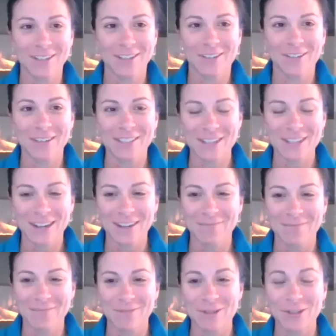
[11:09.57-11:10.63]
question.
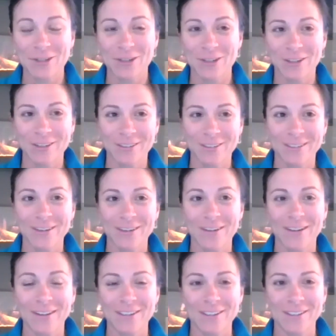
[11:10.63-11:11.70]
I'm sure there's
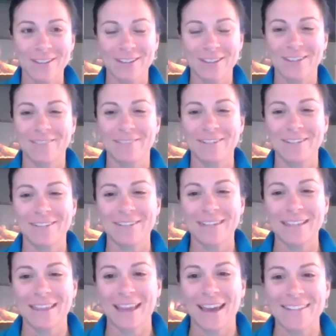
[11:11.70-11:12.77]
not just her
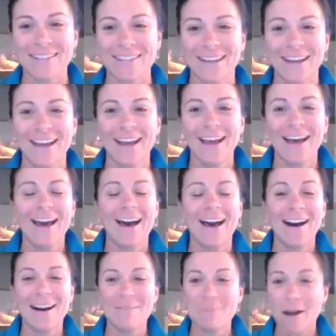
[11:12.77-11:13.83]
wondering that.
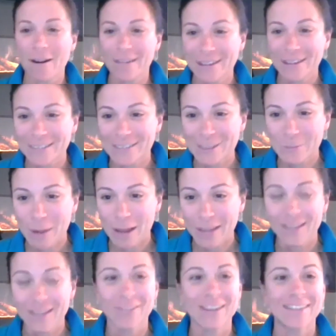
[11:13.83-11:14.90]
Already got a smiley
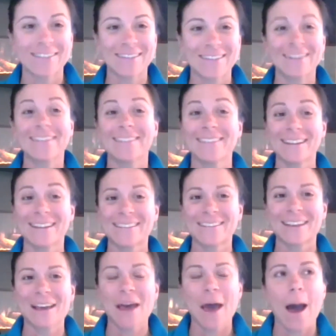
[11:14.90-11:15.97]
face there. Nice.
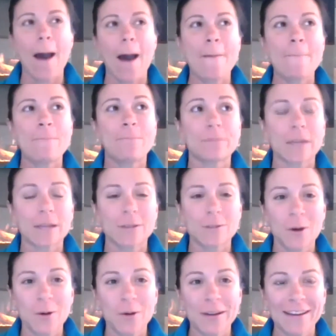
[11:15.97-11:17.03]

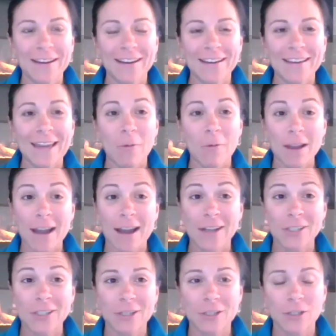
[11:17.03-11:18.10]
So yeah, we
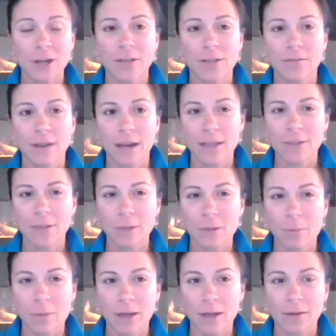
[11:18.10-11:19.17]
actually are trying to finalize what the
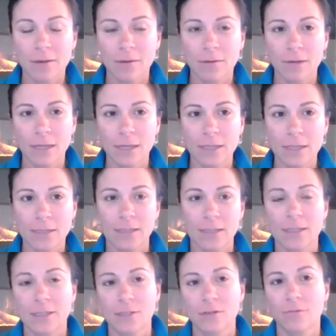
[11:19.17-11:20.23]
menu is in
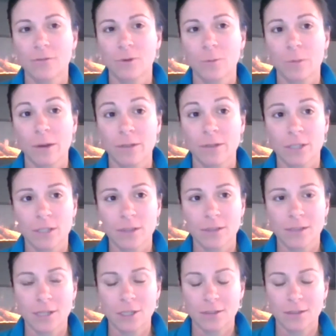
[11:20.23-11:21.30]
these new food and beverage
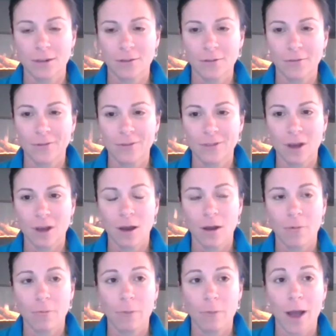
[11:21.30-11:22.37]
concessions. I don't know if you saw
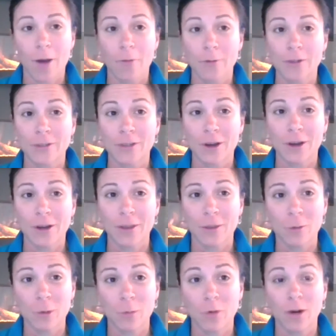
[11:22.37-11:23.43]
Real Talk
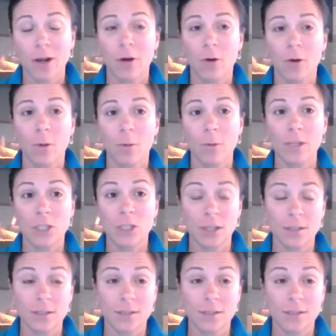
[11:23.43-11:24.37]
3.0, but we just